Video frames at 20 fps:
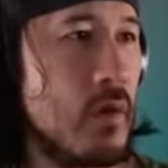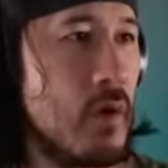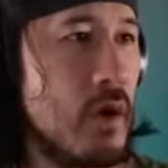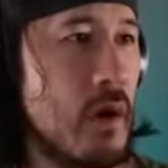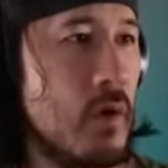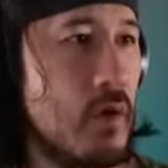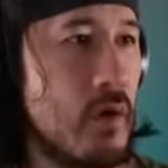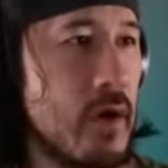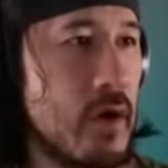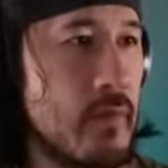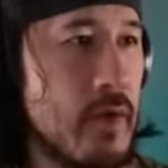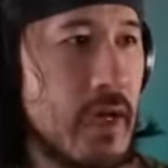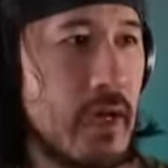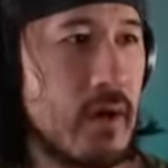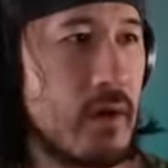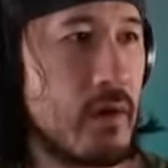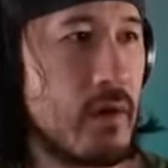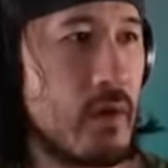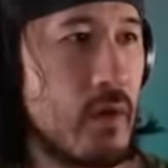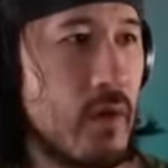What? What? What? What do you
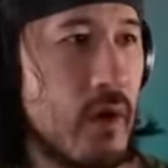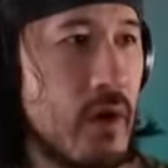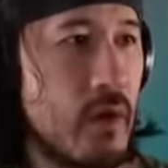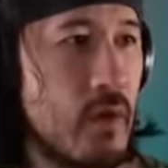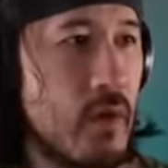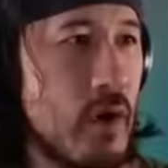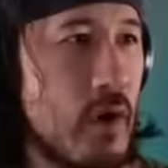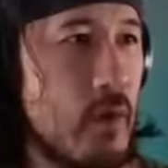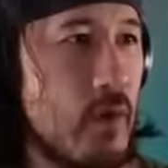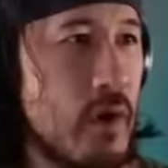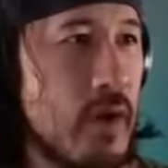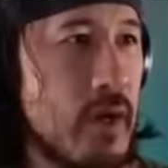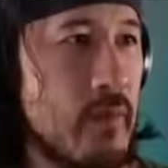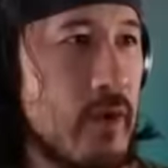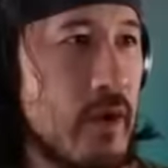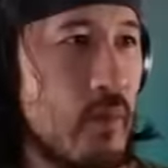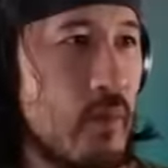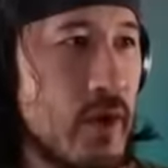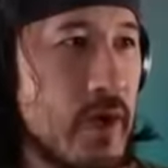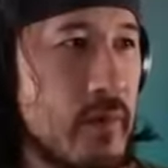mean? What, what? What do
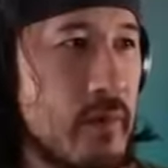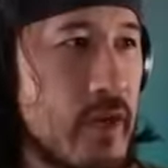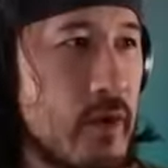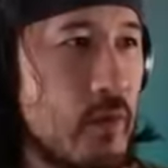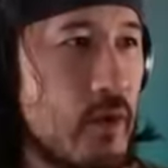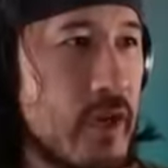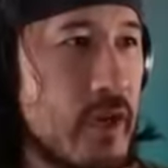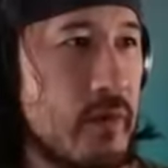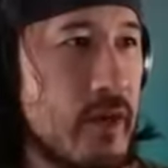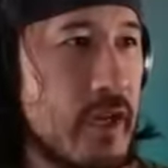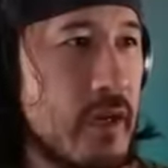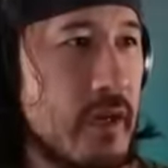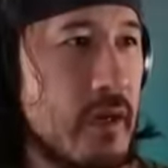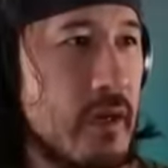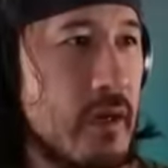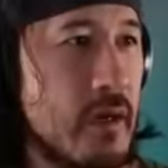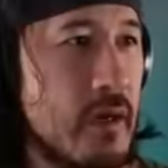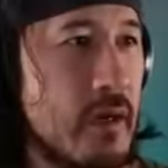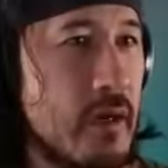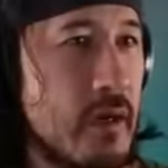you mean? What do you mean? What do you mean?
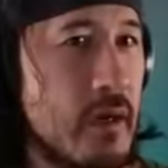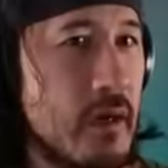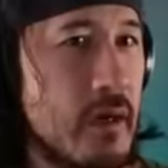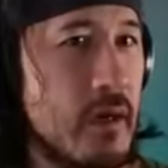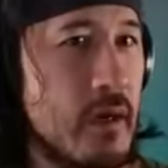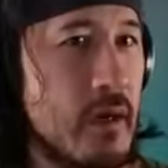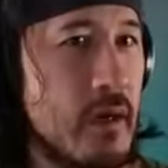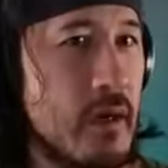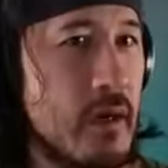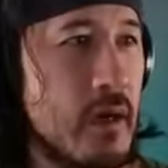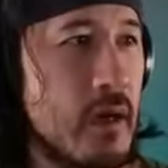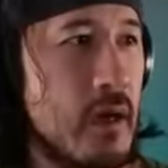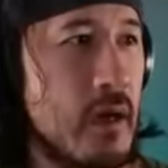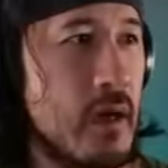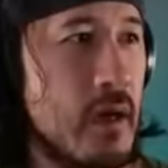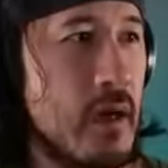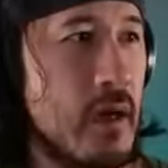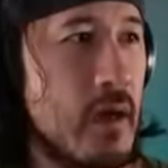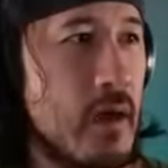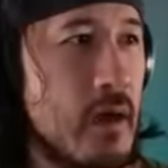Um,
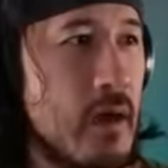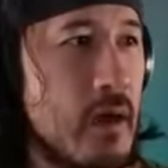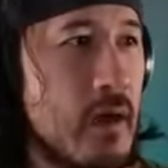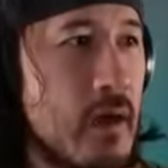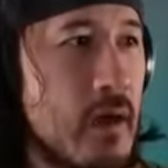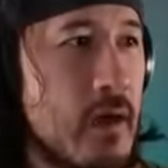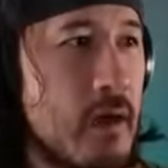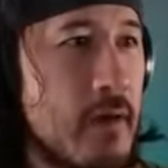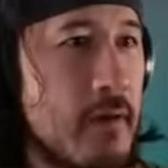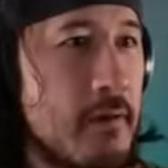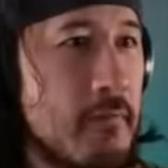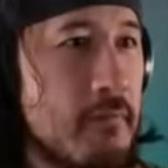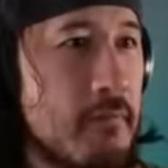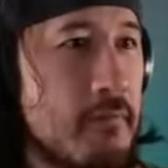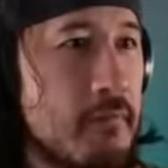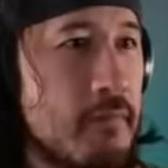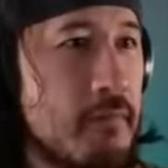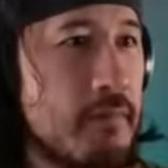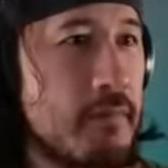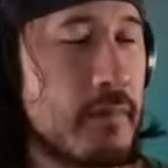it turned around.
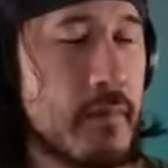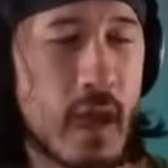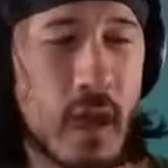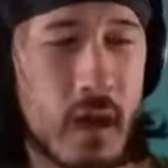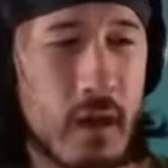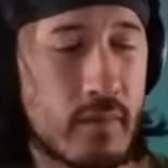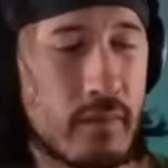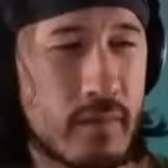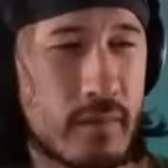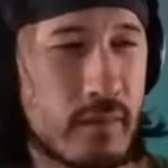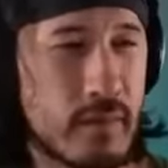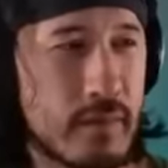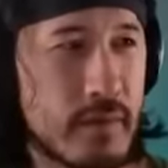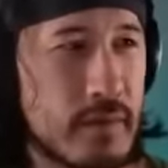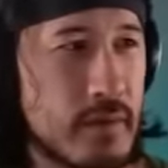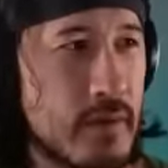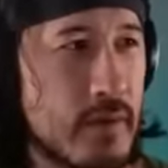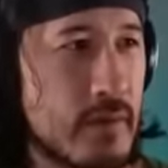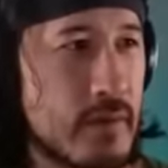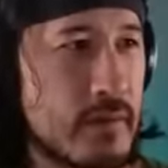No.
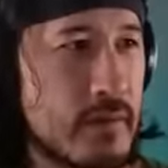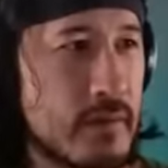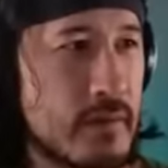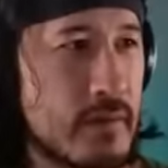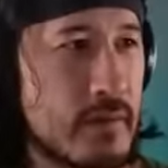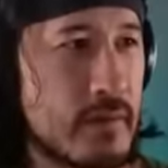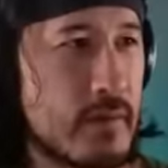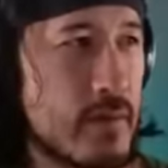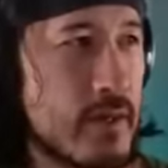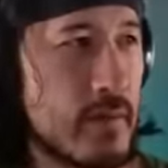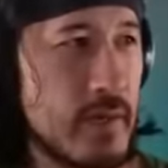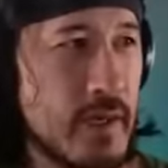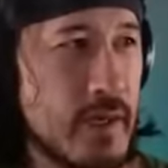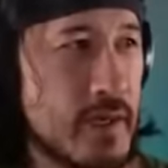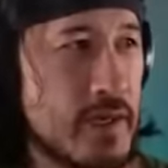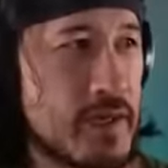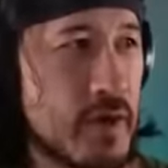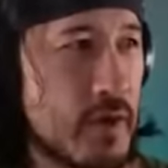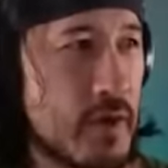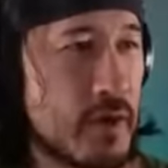What do you
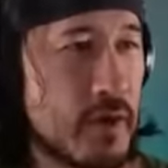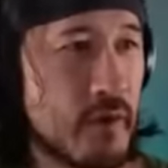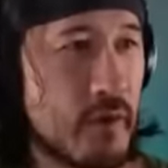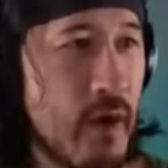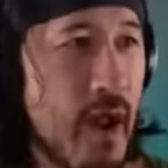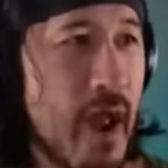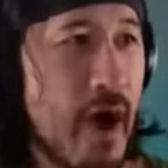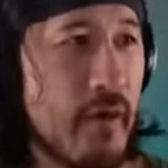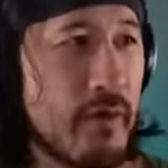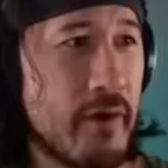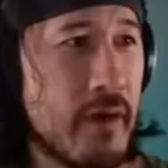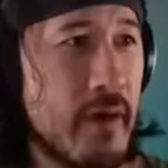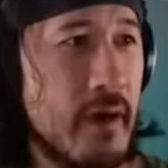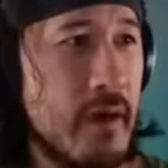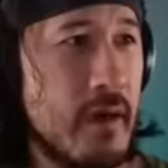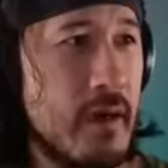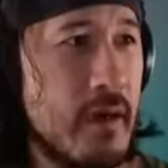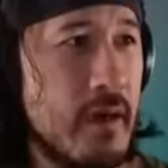mean it turned around?